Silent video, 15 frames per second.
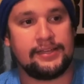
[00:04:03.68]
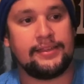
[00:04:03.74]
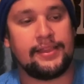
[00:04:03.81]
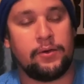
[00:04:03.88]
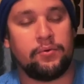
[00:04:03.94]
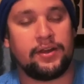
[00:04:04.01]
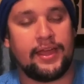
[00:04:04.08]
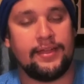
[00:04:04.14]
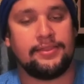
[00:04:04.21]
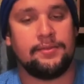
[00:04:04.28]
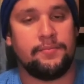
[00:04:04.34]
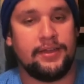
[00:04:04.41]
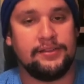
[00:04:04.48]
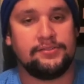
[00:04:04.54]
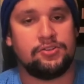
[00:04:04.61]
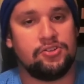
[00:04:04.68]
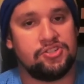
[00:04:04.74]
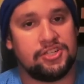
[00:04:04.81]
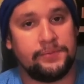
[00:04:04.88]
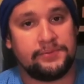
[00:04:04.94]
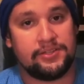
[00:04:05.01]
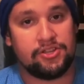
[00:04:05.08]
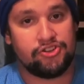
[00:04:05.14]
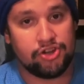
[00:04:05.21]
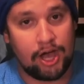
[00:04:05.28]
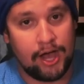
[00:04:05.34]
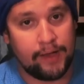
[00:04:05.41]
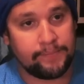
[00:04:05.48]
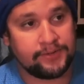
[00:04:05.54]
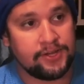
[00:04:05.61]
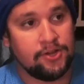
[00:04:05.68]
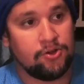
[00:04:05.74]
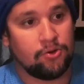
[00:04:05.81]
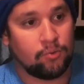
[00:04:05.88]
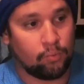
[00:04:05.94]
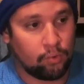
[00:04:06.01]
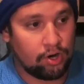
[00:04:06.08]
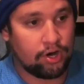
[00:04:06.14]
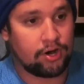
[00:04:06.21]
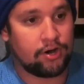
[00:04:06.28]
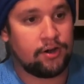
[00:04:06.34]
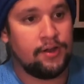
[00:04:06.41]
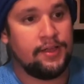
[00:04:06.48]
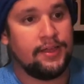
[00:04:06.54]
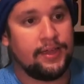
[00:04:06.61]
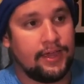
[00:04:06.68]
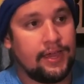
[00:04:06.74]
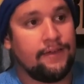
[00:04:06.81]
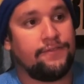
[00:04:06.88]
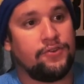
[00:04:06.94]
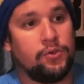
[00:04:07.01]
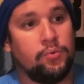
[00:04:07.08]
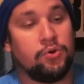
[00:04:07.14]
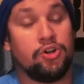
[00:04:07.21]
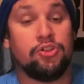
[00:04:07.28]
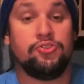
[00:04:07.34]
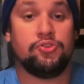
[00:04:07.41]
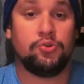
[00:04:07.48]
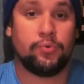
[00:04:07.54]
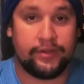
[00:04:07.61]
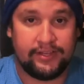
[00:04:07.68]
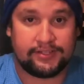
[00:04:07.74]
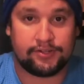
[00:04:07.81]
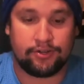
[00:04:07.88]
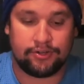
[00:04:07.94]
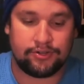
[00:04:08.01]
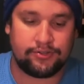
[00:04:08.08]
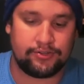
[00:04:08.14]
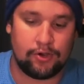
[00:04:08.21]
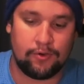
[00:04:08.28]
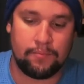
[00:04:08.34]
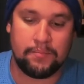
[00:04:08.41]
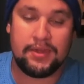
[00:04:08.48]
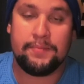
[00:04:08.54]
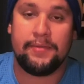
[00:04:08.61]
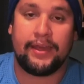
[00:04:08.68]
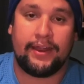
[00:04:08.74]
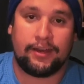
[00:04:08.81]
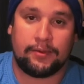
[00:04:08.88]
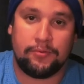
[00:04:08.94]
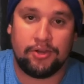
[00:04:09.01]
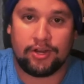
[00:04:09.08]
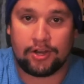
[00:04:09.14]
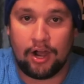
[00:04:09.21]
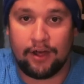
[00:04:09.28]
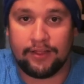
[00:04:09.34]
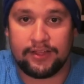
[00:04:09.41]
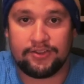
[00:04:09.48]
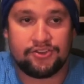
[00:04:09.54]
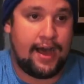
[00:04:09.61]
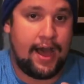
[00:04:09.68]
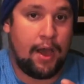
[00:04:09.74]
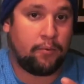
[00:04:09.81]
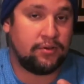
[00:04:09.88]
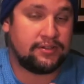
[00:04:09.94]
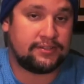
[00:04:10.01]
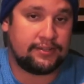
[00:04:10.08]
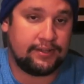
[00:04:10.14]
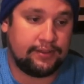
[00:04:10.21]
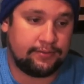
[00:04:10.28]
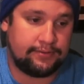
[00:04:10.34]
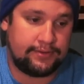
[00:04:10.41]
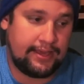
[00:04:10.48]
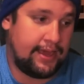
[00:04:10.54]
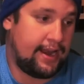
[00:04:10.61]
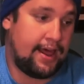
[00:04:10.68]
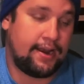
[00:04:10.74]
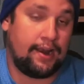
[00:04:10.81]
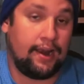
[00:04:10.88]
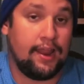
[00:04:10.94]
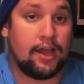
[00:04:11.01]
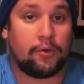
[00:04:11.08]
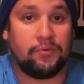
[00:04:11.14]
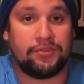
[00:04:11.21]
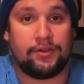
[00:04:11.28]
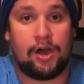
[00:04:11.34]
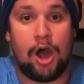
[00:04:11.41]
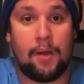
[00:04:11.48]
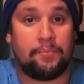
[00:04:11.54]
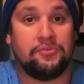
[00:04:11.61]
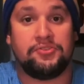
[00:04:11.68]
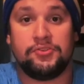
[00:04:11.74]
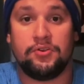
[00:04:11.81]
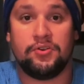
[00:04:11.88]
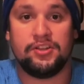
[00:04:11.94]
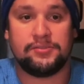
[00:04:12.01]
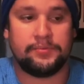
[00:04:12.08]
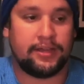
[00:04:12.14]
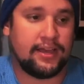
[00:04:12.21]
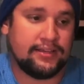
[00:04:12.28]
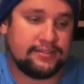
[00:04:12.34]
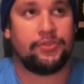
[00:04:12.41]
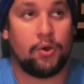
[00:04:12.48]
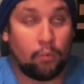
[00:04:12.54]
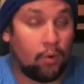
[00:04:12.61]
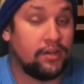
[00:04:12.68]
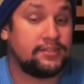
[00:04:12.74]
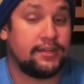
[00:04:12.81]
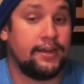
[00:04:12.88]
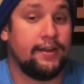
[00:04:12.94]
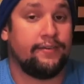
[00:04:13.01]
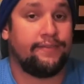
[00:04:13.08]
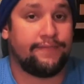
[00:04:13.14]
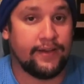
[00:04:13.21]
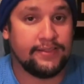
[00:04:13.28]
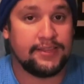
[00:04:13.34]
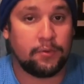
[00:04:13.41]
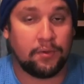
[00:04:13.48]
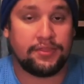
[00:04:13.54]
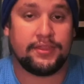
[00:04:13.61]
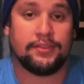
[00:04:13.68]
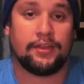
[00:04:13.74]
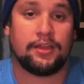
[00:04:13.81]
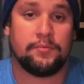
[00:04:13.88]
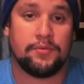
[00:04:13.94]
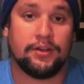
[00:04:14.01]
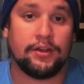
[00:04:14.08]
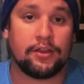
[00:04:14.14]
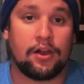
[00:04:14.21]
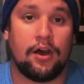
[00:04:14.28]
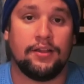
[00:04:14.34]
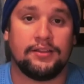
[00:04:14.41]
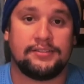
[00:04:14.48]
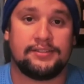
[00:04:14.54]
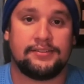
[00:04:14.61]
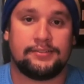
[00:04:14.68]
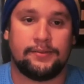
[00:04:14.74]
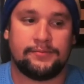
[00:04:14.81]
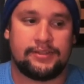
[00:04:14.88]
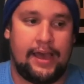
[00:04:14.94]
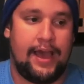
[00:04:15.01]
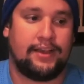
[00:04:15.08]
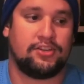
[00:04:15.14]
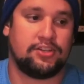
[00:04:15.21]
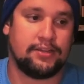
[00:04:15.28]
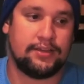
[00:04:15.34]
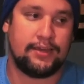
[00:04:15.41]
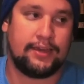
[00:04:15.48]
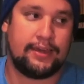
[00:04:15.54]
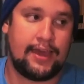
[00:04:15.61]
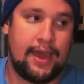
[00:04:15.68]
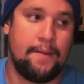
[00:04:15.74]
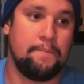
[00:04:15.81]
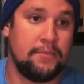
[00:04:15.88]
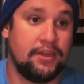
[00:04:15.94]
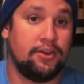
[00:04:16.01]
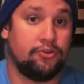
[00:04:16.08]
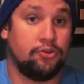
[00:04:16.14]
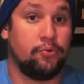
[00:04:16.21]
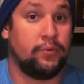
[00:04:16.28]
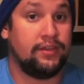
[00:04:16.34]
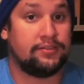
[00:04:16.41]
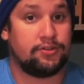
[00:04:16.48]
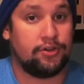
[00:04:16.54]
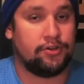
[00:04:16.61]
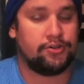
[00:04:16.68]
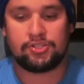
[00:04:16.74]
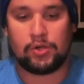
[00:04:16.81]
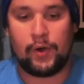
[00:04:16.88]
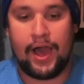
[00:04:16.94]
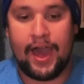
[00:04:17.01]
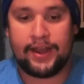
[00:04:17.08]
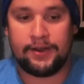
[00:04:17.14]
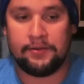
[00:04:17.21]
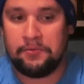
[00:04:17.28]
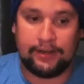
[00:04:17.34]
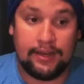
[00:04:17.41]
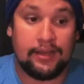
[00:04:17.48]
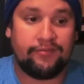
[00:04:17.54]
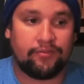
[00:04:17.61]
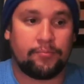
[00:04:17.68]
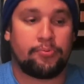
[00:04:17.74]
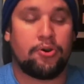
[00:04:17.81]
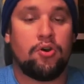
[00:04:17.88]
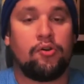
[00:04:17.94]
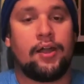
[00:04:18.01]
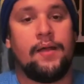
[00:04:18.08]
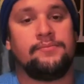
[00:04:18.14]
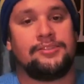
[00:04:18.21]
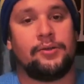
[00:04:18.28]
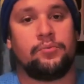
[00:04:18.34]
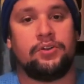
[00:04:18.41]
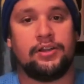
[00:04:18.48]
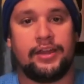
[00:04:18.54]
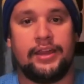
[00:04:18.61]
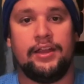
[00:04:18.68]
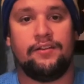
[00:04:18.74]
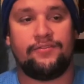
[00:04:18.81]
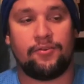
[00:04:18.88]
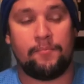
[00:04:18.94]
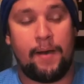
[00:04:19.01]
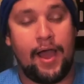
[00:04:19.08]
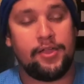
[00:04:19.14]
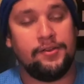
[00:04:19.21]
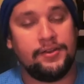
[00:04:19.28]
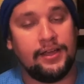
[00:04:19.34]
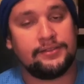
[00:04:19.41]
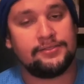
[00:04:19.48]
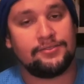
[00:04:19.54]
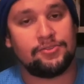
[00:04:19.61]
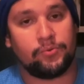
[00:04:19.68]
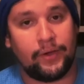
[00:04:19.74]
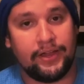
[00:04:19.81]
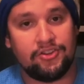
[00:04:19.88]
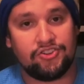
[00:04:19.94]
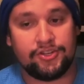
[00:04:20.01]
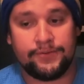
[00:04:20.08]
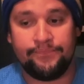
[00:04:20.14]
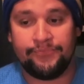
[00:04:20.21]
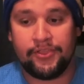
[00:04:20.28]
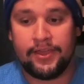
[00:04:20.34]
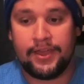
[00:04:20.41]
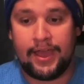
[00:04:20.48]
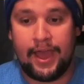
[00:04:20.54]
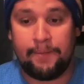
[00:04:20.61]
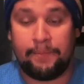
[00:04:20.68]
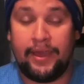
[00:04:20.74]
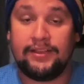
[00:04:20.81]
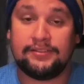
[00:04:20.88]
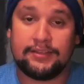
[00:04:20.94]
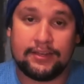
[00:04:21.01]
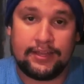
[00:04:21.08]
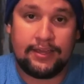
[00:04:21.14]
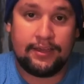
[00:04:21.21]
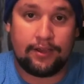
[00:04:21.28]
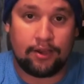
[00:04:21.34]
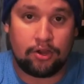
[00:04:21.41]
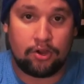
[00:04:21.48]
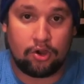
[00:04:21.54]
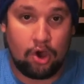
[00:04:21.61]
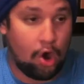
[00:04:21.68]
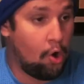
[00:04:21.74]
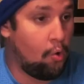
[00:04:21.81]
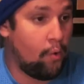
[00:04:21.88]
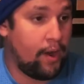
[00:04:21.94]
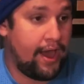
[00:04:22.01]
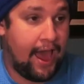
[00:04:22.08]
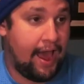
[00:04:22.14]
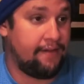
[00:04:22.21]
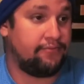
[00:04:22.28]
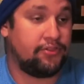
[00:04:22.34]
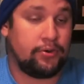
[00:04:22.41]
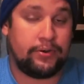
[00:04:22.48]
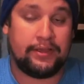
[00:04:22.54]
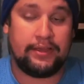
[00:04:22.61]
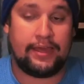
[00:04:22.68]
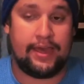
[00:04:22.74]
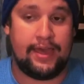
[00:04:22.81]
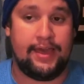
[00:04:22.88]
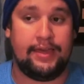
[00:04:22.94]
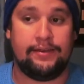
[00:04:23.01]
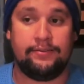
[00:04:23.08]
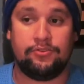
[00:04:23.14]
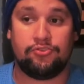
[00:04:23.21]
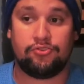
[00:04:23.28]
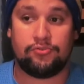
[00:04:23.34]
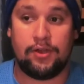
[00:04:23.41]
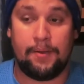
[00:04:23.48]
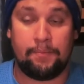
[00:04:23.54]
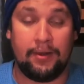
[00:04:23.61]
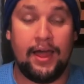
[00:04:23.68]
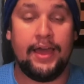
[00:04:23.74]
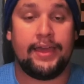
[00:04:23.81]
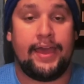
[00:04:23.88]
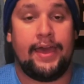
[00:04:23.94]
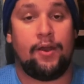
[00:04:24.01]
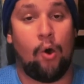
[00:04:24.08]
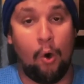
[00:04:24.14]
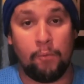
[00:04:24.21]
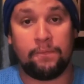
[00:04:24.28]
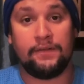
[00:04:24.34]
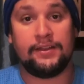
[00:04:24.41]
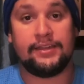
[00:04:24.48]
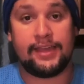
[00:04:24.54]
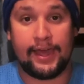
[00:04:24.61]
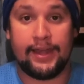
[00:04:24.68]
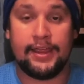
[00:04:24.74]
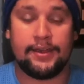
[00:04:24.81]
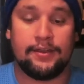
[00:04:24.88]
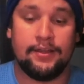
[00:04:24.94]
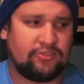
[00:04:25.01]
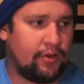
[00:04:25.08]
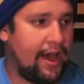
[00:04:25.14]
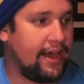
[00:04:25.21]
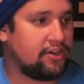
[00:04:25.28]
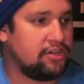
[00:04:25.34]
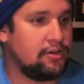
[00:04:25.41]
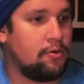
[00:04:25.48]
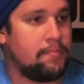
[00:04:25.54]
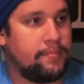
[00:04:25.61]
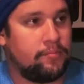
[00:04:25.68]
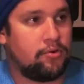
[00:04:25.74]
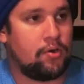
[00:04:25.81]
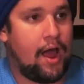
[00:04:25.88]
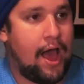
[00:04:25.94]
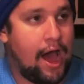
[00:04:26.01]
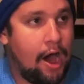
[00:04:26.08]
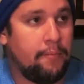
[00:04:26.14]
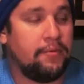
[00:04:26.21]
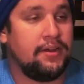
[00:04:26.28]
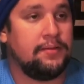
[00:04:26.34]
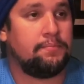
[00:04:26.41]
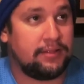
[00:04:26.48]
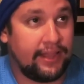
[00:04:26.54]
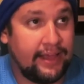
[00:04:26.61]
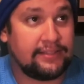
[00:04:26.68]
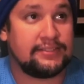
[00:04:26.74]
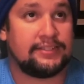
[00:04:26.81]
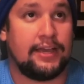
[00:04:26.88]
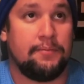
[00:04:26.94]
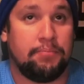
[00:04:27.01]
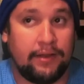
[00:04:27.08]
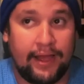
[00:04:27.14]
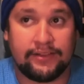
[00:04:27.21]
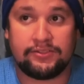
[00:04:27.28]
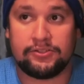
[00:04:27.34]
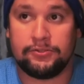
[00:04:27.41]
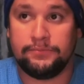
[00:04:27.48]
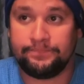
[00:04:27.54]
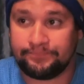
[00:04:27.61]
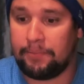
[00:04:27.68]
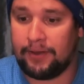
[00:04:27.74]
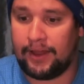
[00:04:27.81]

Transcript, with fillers: thing that would get them internships and jobs were if you were to do research. So me being at a community college, I was dead out of luck with opportunities because there wasn't enough funding within the community college system to actually get me to do research. So I had to look for programs that were geared for my unique situation and basically go after it and apply and hopefully get in. So I actually remember how many places I applied to